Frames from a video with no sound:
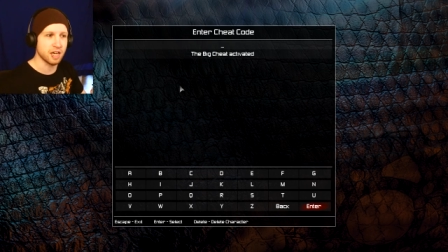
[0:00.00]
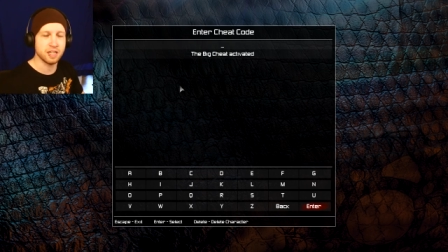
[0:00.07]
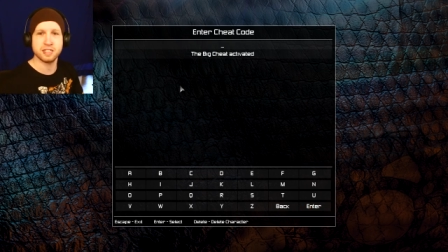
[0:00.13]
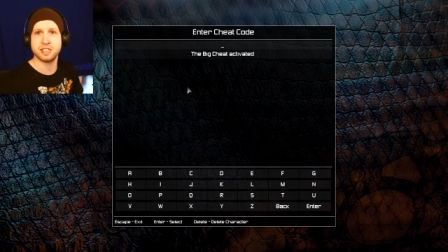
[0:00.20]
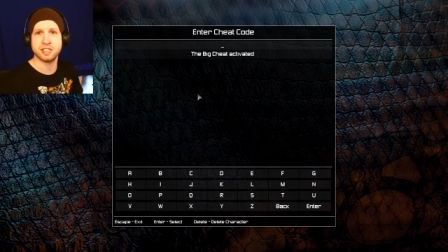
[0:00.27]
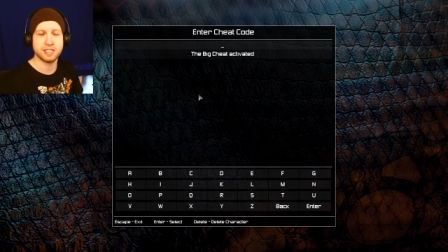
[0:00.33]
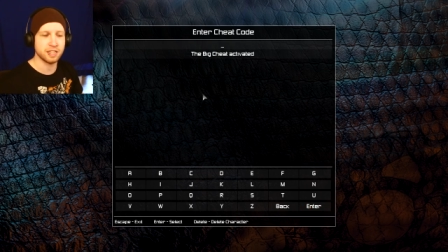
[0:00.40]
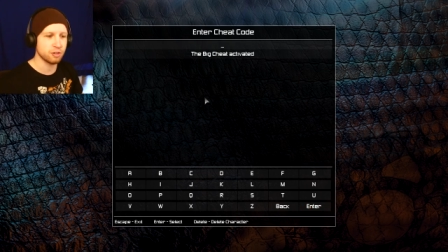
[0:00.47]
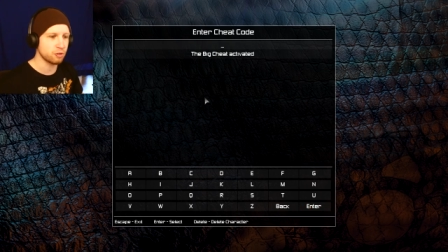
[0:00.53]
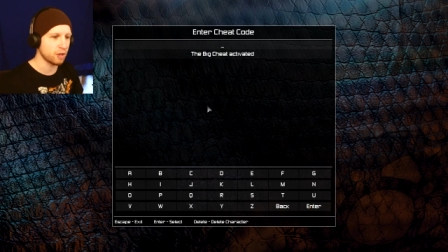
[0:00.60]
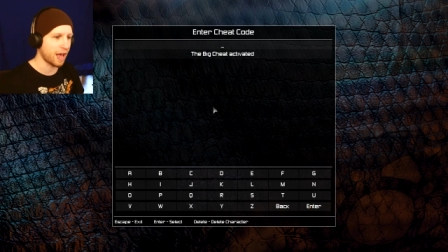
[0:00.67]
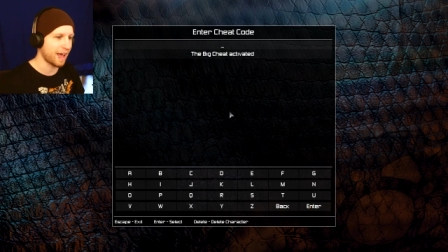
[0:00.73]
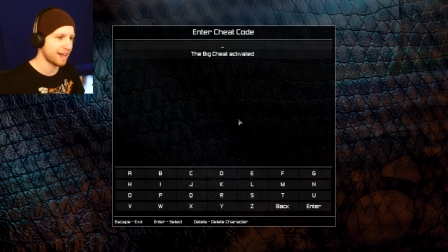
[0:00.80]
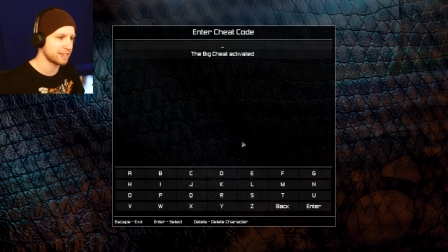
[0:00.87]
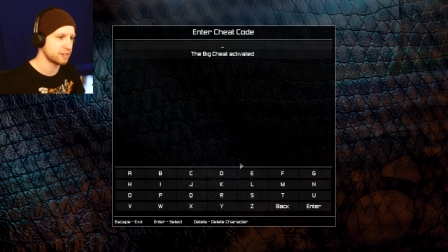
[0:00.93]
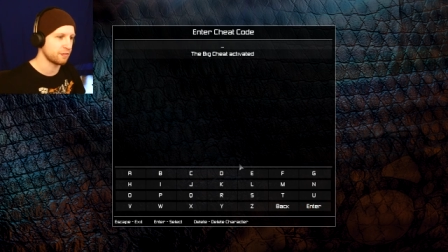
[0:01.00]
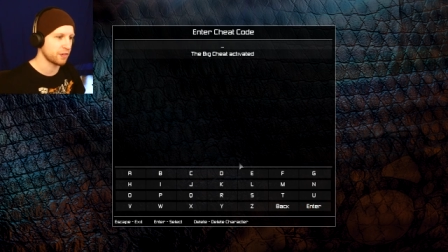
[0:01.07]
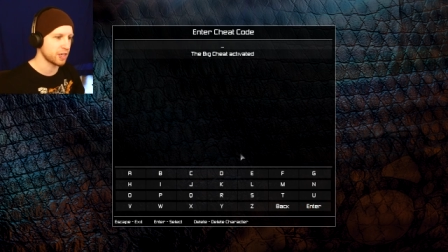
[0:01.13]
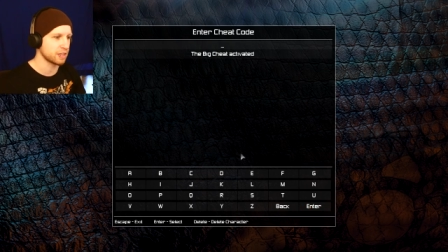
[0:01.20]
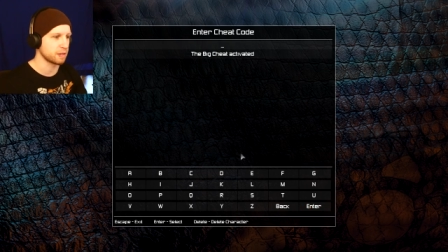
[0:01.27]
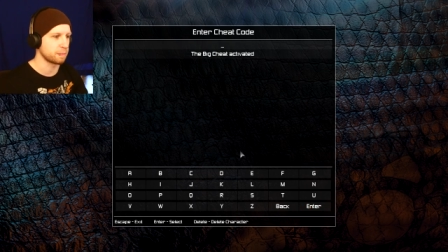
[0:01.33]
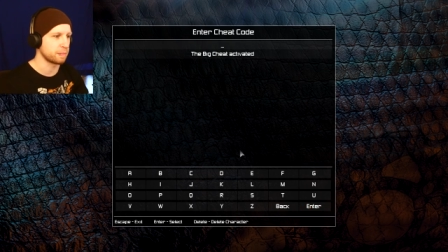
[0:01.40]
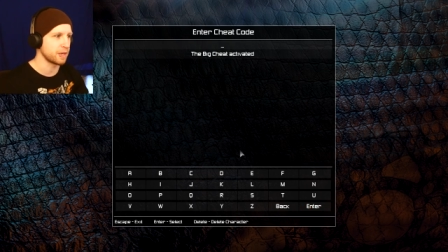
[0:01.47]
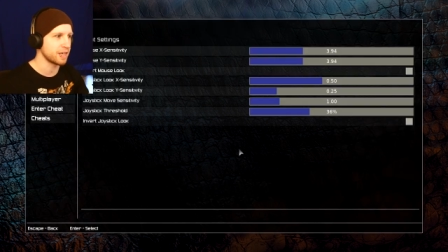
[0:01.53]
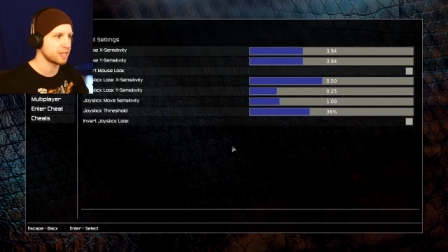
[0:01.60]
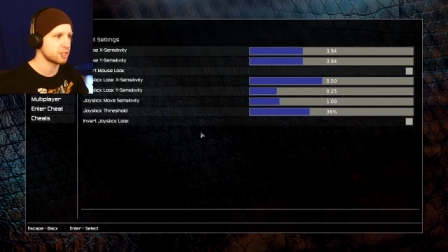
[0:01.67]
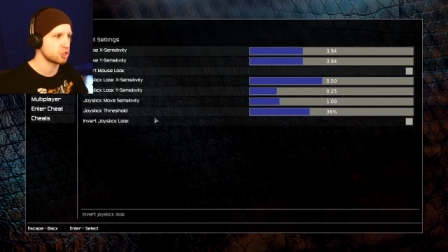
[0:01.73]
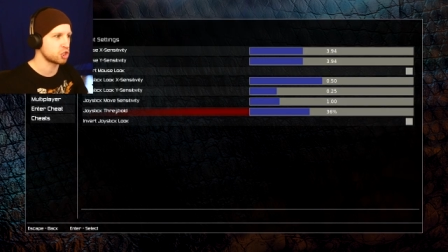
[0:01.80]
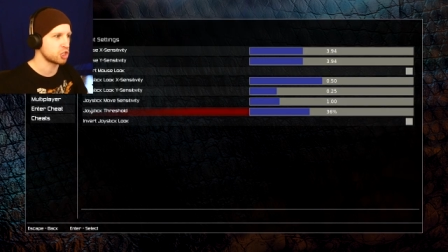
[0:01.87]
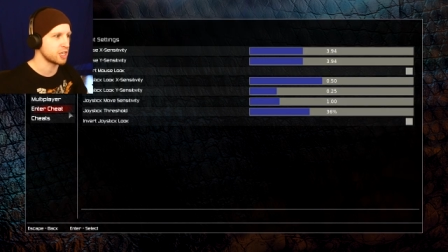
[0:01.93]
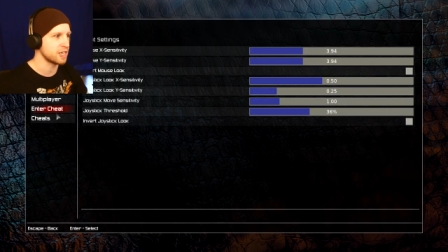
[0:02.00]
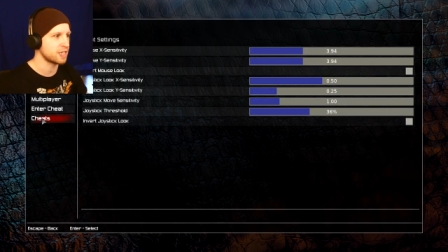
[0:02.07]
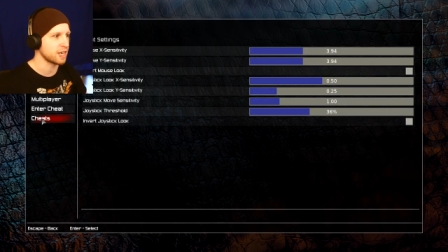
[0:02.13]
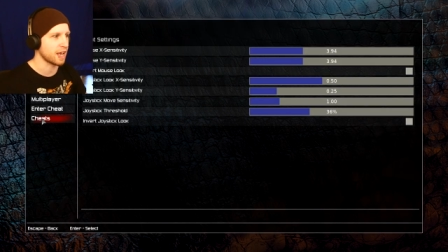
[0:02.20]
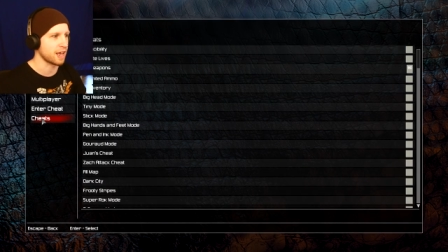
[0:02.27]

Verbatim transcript: does still activate the big cheat,